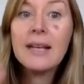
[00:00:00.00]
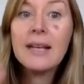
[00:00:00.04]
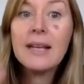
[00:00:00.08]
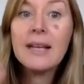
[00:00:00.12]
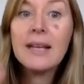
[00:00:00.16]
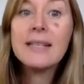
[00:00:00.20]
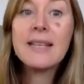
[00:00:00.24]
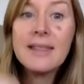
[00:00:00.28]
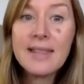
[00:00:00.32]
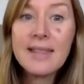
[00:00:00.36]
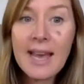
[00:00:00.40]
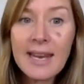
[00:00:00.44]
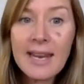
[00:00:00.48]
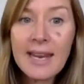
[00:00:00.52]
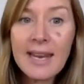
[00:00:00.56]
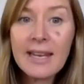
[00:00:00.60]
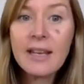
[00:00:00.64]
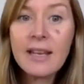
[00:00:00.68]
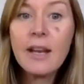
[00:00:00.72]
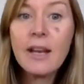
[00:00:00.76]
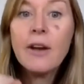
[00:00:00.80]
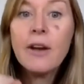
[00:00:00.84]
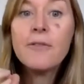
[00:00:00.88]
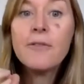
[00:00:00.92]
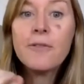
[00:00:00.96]

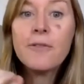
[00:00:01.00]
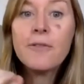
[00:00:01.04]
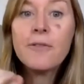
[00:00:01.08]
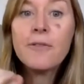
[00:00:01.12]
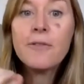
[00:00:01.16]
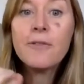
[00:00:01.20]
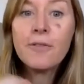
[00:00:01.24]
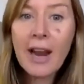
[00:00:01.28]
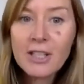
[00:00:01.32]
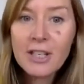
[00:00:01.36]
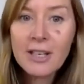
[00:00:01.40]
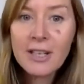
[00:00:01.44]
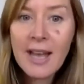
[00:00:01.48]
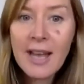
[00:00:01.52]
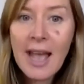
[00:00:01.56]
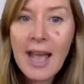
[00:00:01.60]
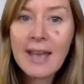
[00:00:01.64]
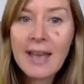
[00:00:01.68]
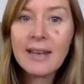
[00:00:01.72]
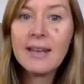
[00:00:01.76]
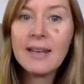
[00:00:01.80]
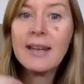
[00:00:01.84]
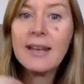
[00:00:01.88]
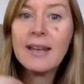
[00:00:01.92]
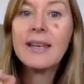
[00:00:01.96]
Synthetic,
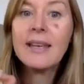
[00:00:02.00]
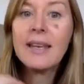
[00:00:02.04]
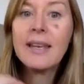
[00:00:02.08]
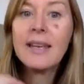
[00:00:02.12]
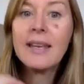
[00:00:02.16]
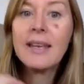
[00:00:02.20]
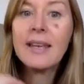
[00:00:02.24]
fractionated,